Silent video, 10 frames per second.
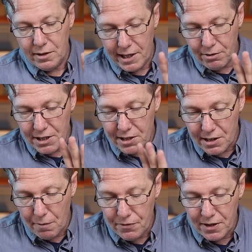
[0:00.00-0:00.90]
there is
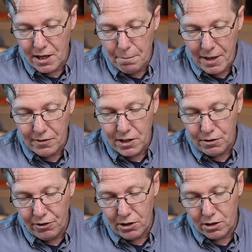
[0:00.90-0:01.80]
something about
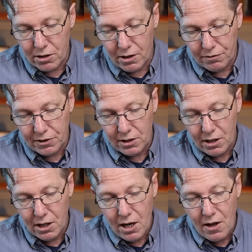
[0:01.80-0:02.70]
these photographs
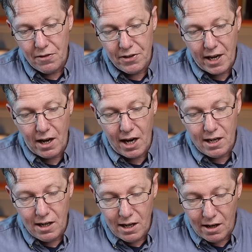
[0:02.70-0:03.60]
that I
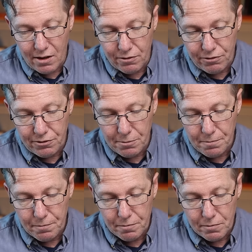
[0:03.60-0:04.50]
love
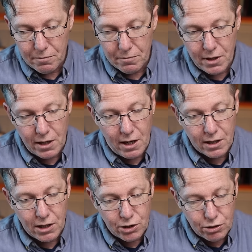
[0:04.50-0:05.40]
that I'm
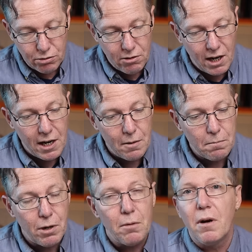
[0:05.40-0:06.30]
going to try
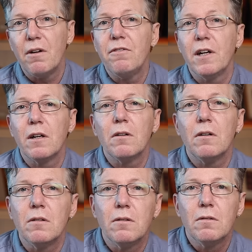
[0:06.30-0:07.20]
and put my finger
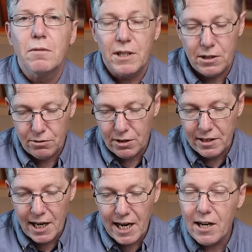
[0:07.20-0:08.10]
on with you
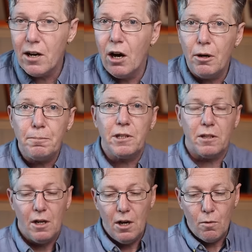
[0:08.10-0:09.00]
today in hopes
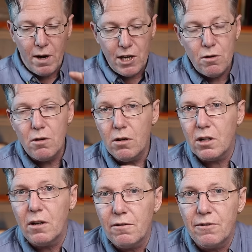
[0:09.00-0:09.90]
that when you
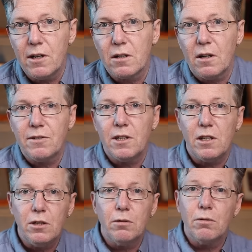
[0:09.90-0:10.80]
look at photographs
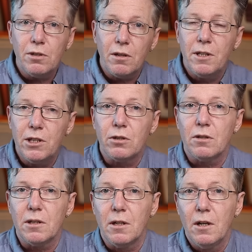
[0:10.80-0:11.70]
that you also
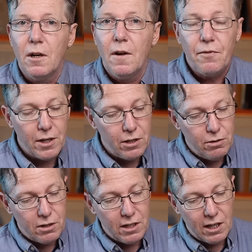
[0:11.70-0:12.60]
enjoy that
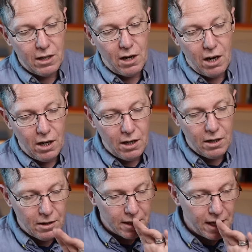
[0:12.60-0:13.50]
you can go
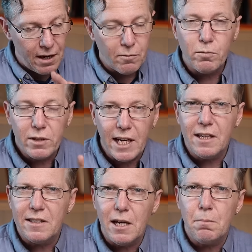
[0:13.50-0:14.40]
ah okay i get
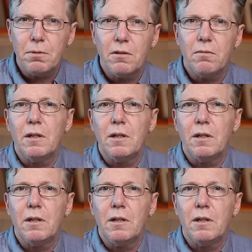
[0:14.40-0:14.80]
a deeper